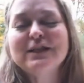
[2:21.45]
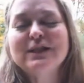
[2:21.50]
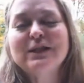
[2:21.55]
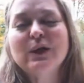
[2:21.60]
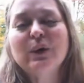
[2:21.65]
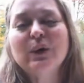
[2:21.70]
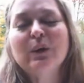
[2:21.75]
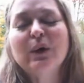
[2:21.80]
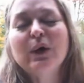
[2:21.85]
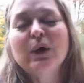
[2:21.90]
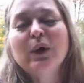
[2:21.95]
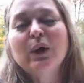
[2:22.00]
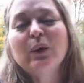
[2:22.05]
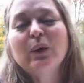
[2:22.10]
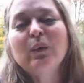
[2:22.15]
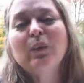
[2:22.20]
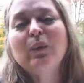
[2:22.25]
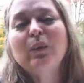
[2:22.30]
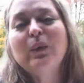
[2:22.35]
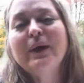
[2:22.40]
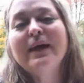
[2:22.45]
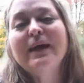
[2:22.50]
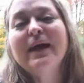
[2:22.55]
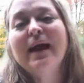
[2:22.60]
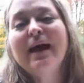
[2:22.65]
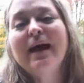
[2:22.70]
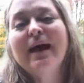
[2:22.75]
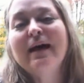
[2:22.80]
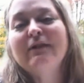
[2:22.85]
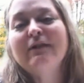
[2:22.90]
And so
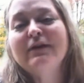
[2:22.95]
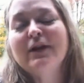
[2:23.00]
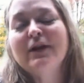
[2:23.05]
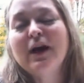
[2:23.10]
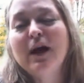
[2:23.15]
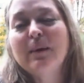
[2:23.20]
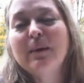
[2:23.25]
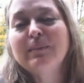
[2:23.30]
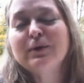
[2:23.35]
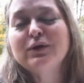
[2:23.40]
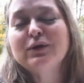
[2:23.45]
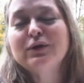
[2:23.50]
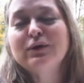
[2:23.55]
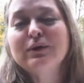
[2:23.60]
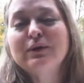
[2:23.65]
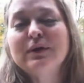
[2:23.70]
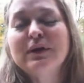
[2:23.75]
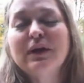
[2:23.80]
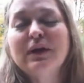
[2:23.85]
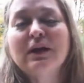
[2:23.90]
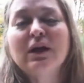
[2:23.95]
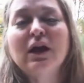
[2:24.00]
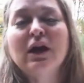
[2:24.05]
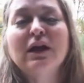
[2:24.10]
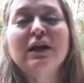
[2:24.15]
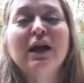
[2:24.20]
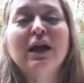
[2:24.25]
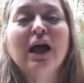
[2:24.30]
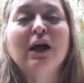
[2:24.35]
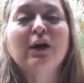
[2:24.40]
we have an
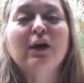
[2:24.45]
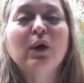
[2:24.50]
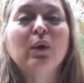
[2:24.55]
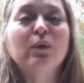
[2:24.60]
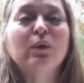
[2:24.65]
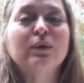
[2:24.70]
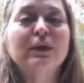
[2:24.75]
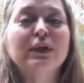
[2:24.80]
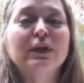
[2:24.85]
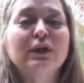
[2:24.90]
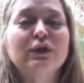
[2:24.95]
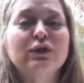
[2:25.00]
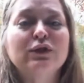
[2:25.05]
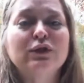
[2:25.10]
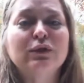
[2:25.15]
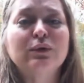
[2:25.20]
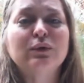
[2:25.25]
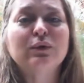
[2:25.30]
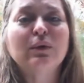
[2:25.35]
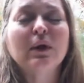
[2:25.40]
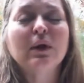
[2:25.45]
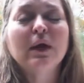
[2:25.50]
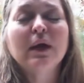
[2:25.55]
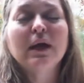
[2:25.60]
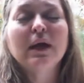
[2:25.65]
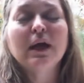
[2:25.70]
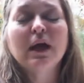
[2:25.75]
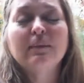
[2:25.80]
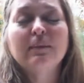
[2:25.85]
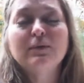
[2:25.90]
opportunity not only to
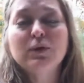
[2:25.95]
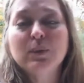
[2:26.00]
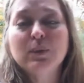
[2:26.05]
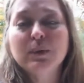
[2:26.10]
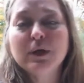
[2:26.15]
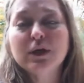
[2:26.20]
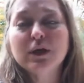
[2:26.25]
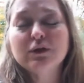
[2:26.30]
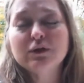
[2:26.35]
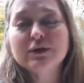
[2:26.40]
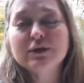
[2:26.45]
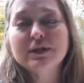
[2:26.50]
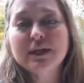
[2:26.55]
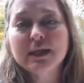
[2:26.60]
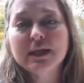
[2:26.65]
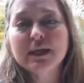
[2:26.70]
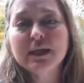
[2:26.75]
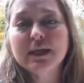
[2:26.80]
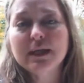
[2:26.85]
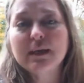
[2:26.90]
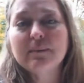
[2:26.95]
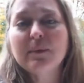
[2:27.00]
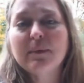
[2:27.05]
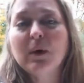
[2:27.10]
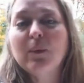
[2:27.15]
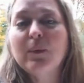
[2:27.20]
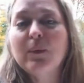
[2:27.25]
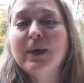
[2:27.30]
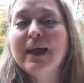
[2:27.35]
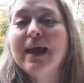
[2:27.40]
come to an
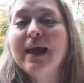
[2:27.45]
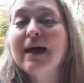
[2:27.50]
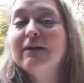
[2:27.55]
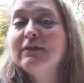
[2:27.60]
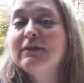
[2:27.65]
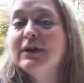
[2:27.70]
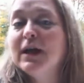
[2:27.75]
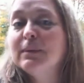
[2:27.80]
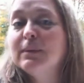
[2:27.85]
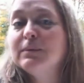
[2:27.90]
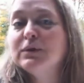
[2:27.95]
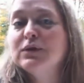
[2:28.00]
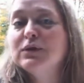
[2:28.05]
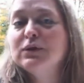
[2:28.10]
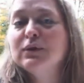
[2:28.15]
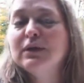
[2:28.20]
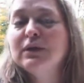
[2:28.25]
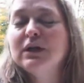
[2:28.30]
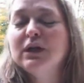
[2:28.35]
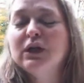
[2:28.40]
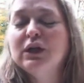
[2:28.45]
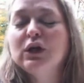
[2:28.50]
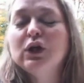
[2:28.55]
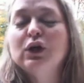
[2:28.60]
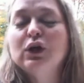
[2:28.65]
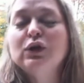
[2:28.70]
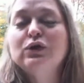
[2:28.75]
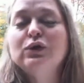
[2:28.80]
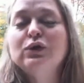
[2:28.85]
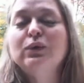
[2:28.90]
understanding, but we have an
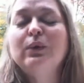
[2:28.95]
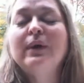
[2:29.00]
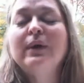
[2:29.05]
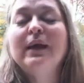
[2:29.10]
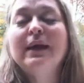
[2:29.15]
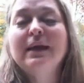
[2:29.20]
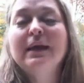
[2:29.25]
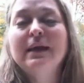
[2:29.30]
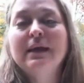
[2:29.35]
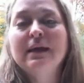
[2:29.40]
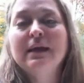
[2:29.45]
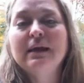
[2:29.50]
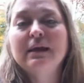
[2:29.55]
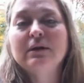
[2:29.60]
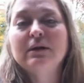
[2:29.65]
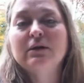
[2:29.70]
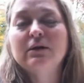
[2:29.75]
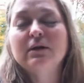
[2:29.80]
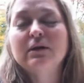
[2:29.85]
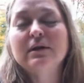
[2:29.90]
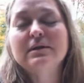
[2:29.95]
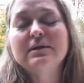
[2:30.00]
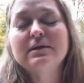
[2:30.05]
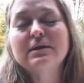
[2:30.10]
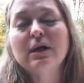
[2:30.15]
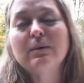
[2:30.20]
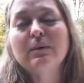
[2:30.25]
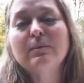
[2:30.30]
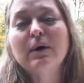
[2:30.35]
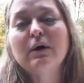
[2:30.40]
opportunity to
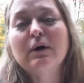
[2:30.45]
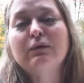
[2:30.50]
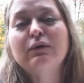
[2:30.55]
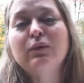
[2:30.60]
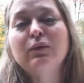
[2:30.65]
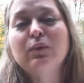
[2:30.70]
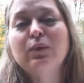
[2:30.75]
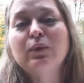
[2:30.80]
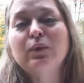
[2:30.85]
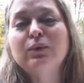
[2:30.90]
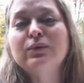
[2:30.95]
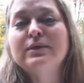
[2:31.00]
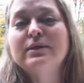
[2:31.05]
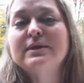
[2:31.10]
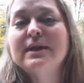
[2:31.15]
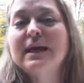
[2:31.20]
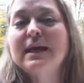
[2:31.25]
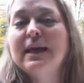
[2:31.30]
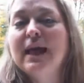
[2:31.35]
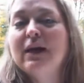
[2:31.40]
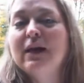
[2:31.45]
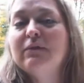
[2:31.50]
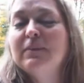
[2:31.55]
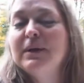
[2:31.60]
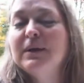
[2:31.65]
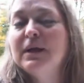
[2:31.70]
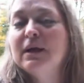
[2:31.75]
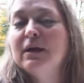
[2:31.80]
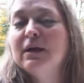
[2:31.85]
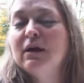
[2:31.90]
heal some of the wounds that
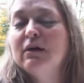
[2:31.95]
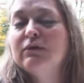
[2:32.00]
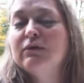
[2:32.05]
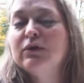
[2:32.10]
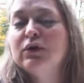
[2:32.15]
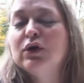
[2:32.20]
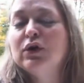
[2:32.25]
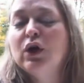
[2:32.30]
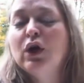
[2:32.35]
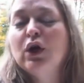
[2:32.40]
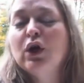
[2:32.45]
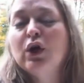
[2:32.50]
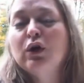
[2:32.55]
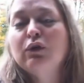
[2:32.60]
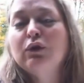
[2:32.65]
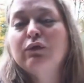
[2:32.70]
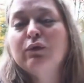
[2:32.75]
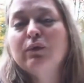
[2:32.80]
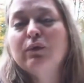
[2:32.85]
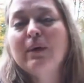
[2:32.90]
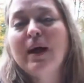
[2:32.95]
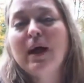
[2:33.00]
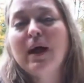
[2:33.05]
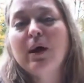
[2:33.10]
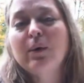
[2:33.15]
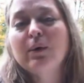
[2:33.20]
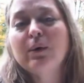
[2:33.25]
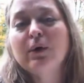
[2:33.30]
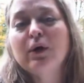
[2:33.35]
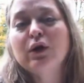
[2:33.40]
have been uncovered
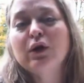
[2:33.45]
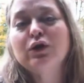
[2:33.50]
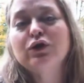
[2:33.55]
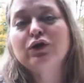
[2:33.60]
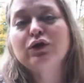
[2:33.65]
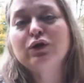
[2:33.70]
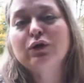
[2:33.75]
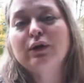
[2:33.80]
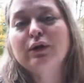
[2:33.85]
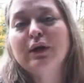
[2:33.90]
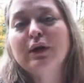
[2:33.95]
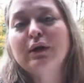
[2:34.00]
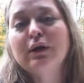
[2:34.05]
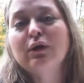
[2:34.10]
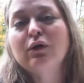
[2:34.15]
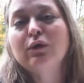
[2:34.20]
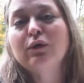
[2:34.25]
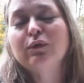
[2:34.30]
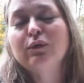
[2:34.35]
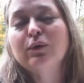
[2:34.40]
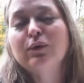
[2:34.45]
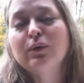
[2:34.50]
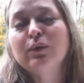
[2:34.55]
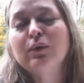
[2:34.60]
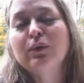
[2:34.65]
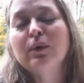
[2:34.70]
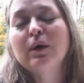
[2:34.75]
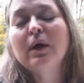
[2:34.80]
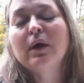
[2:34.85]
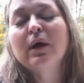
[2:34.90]
through our journey
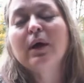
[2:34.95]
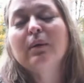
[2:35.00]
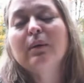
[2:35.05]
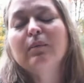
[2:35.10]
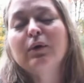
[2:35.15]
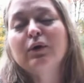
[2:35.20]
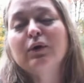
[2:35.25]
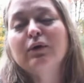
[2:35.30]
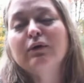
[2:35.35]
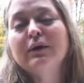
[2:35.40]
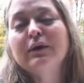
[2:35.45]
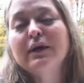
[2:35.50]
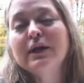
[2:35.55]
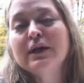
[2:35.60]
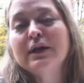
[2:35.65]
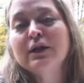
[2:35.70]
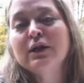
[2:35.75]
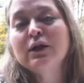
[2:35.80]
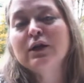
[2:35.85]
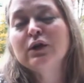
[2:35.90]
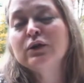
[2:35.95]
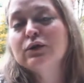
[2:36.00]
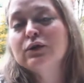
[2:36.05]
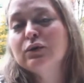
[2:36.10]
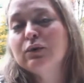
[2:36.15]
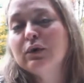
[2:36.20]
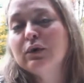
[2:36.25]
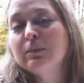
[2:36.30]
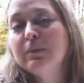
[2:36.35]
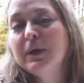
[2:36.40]
through Mercury in
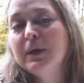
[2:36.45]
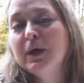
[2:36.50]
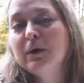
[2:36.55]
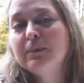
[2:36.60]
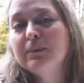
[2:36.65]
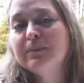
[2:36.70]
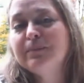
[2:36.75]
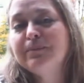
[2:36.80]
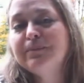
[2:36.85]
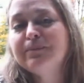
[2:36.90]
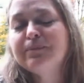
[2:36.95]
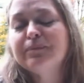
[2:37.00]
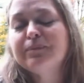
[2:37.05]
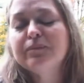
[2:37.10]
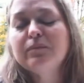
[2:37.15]
Scorpio.